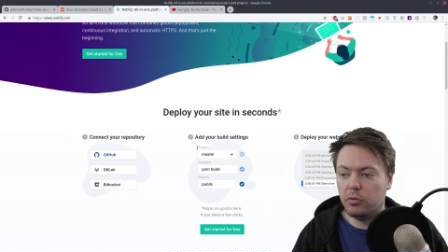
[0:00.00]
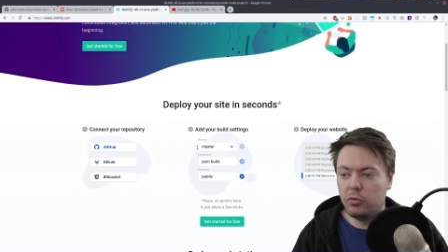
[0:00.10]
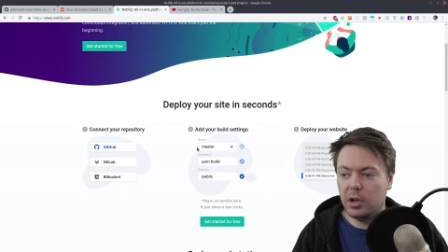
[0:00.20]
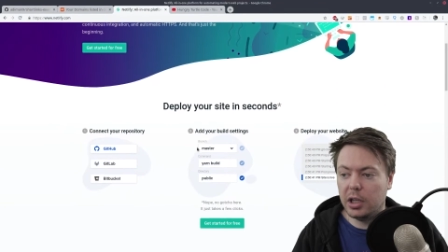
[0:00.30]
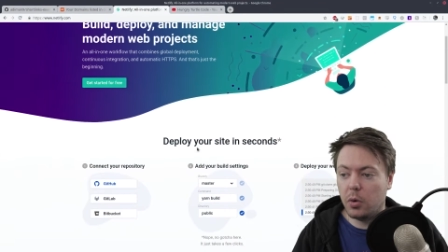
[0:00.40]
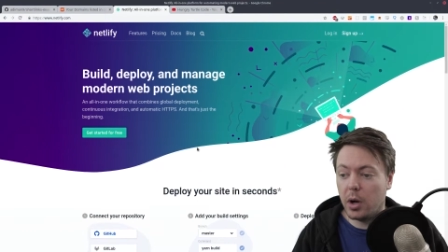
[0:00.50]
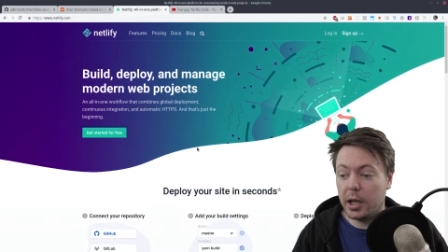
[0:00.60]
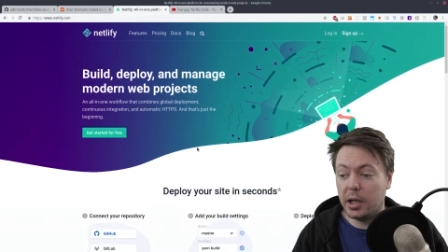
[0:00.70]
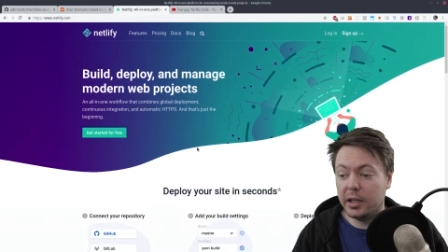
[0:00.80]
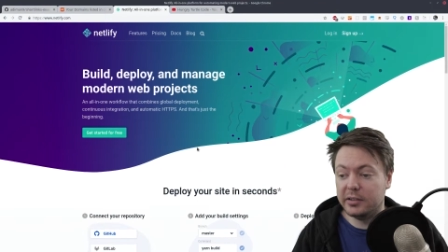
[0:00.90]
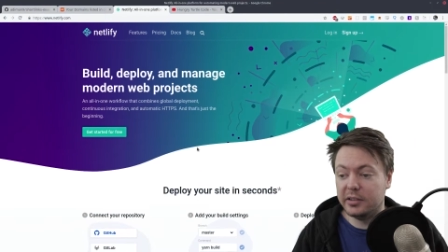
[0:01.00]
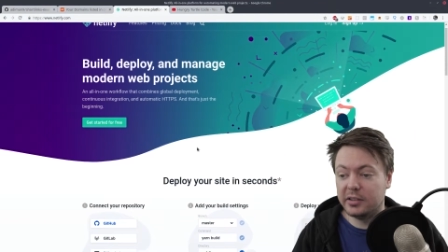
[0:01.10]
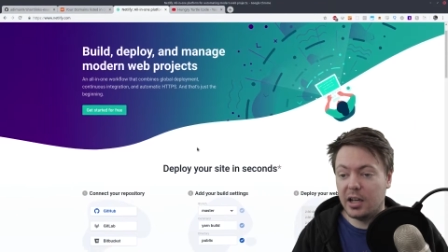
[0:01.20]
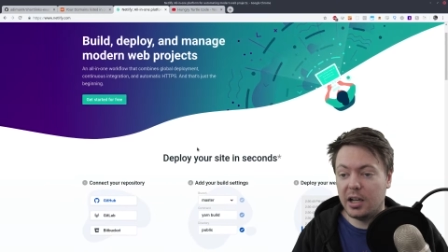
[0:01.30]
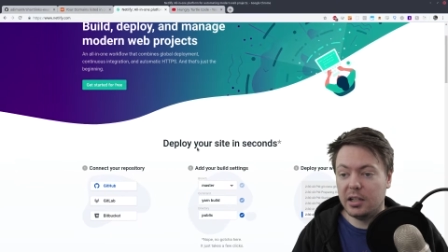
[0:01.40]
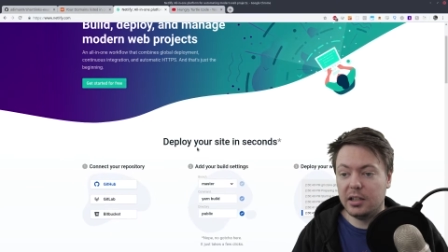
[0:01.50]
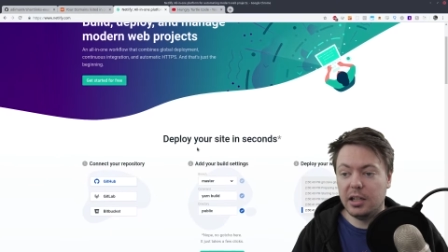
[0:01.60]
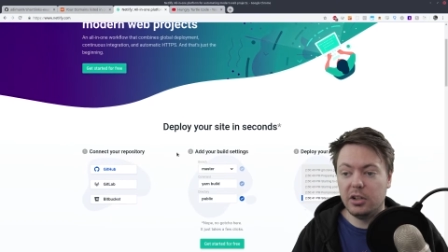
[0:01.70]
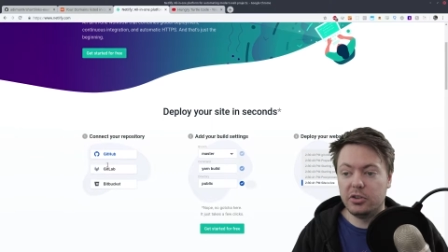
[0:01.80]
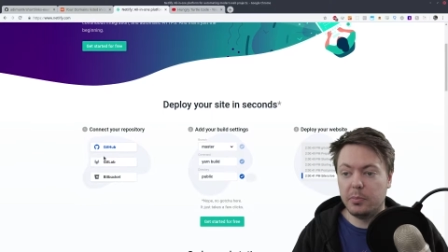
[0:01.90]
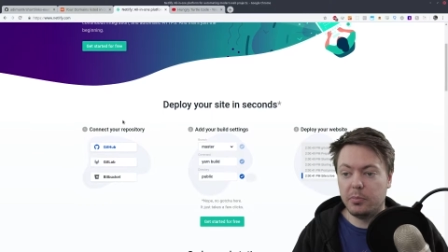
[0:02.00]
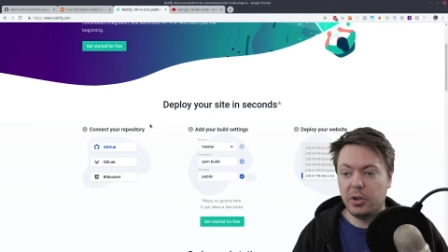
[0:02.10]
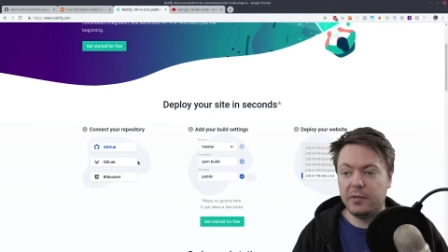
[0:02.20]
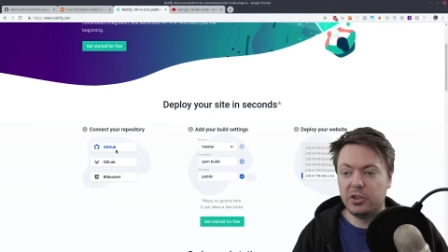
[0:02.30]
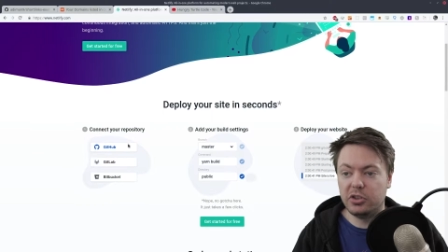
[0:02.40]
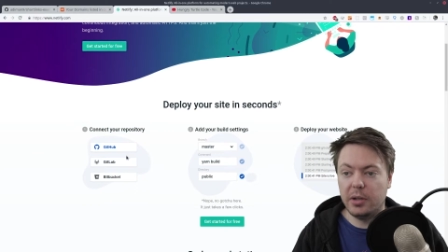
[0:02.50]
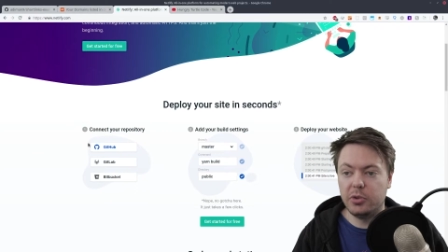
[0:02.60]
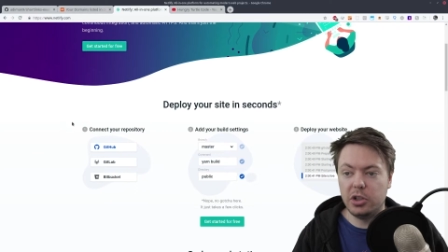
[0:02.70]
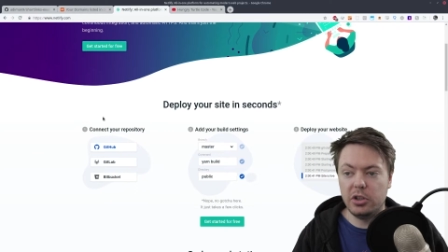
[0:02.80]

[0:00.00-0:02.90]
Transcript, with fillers: Really quite a nice design, and here's a brief description.